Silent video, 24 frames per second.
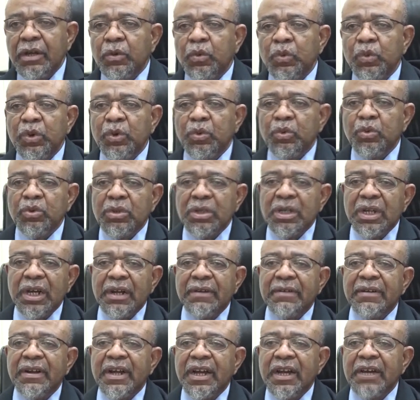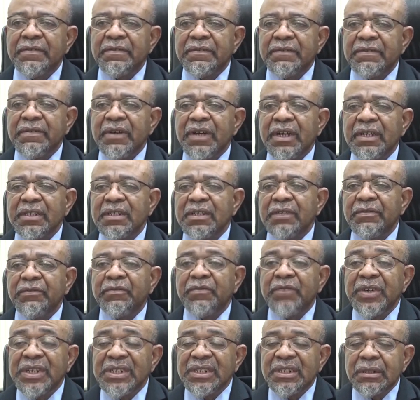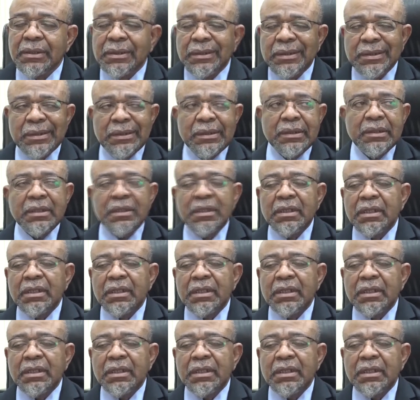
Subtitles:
we would arrive at a verdict